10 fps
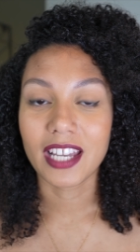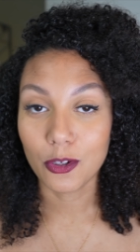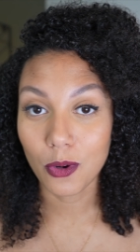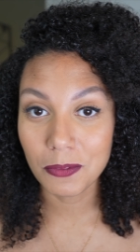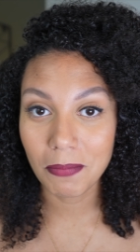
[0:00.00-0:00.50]

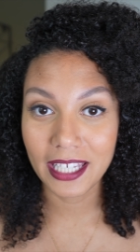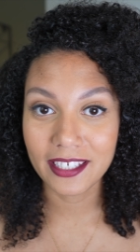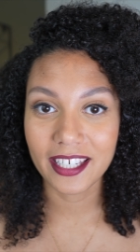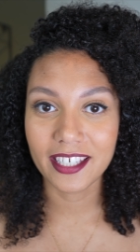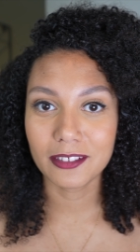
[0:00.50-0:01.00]
quad
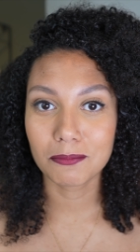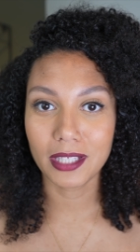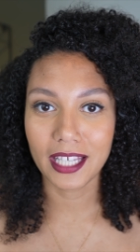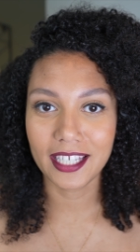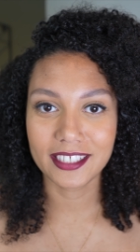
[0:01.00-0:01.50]
biking
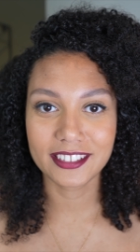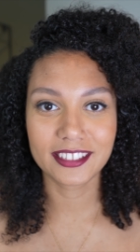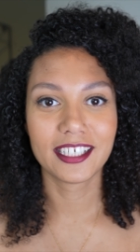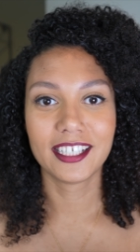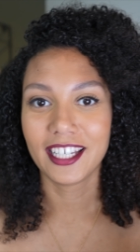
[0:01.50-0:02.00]

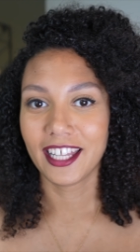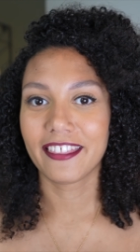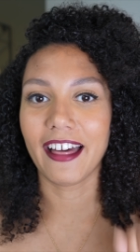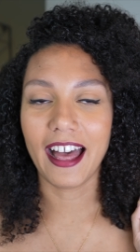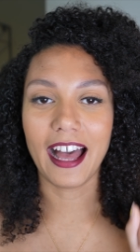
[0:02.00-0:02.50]
place
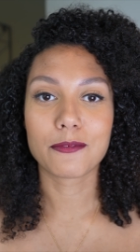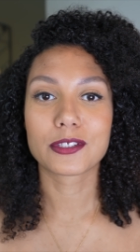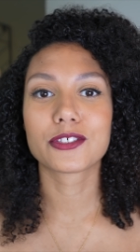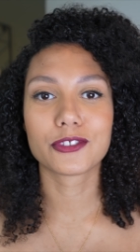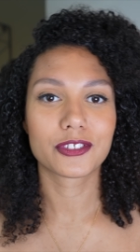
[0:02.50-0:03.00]
that I
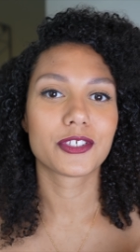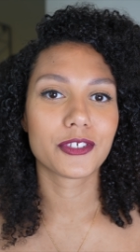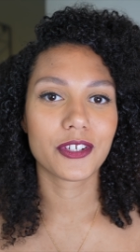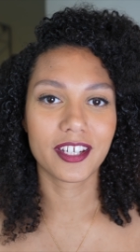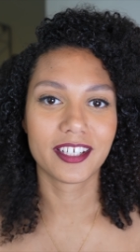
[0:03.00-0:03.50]
would go
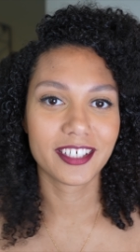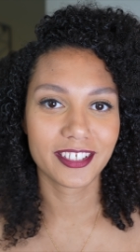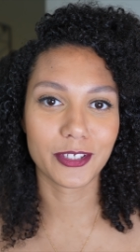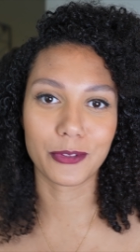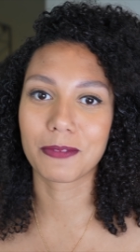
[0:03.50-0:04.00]
to.
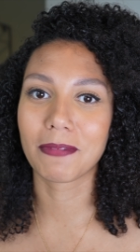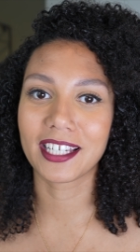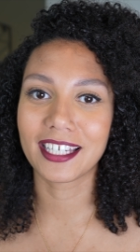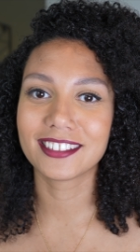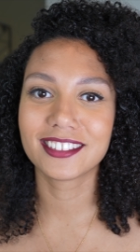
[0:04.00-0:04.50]
Not with my
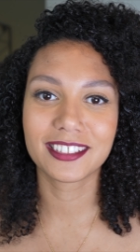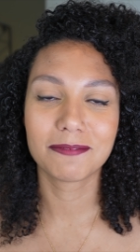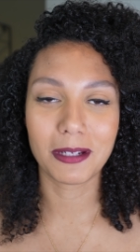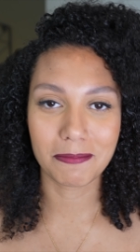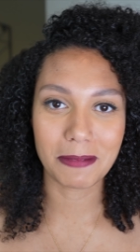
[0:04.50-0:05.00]
kids,
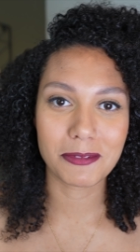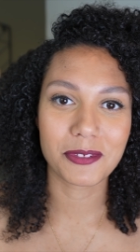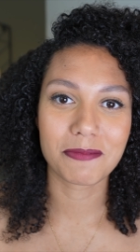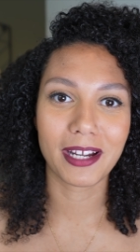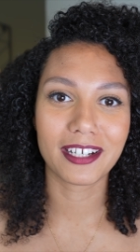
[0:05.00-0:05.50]
but maybe
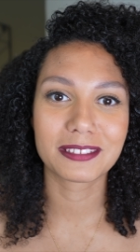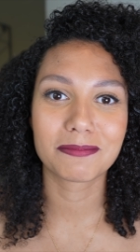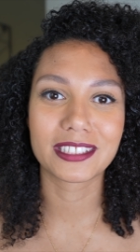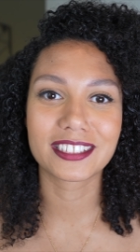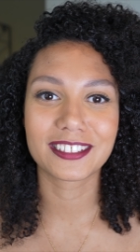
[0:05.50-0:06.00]
with my
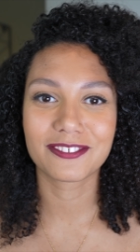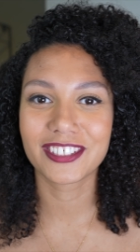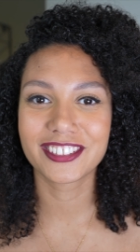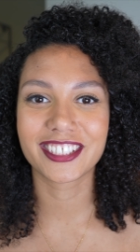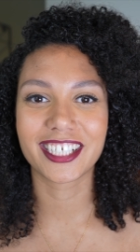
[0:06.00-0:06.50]
husband in the
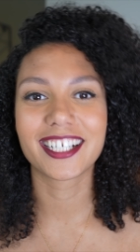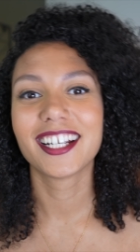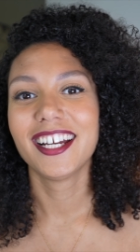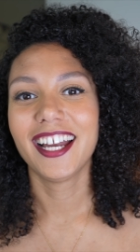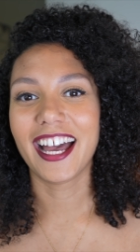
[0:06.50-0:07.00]
future.
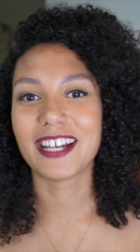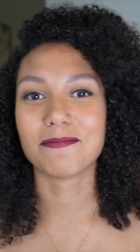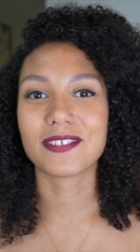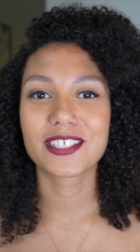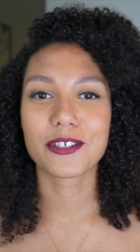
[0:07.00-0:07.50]

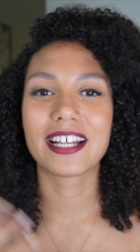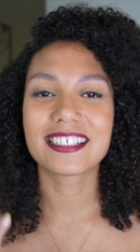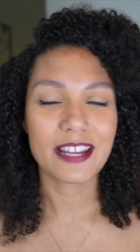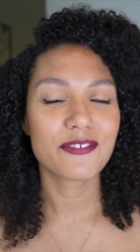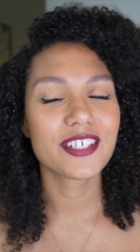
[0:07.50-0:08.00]
Um, so I
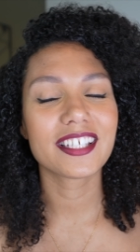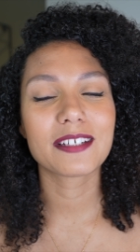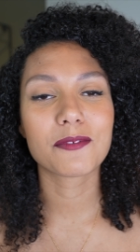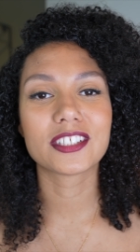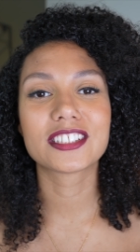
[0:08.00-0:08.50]

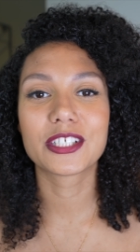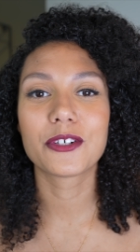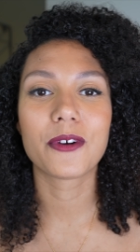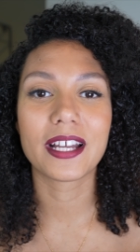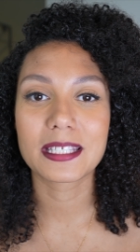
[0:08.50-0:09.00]
definitely want to
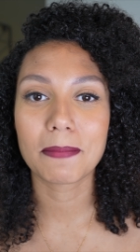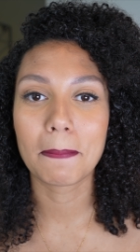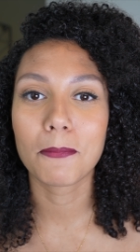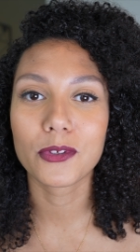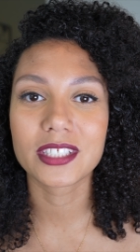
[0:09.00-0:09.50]
go and
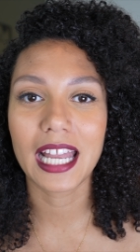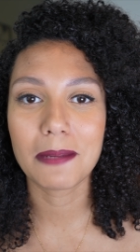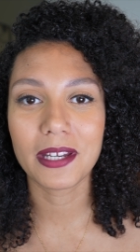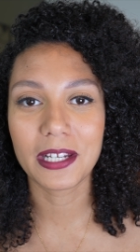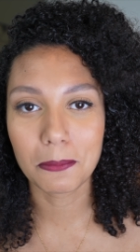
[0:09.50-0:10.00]
spend more
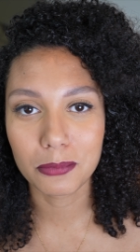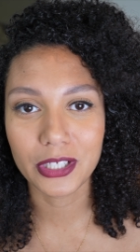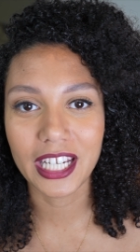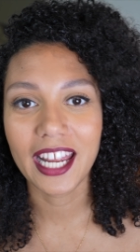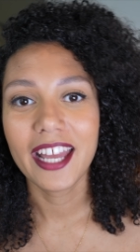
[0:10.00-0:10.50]
time in
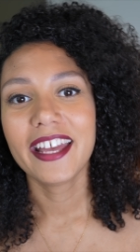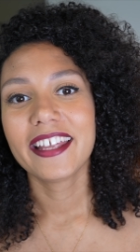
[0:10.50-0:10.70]
Aburi